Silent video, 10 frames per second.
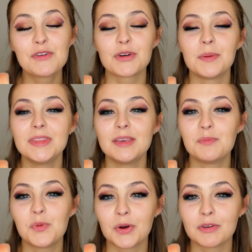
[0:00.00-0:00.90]
from the
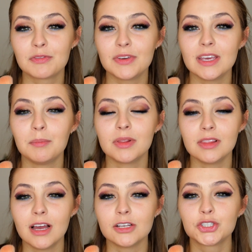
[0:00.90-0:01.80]
Morphe
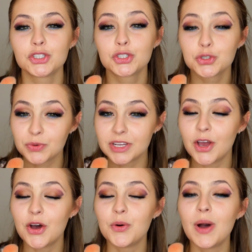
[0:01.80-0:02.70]
Blush
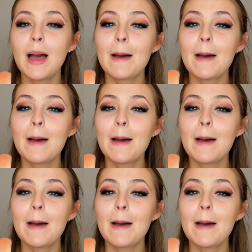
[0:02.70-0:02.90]
Trio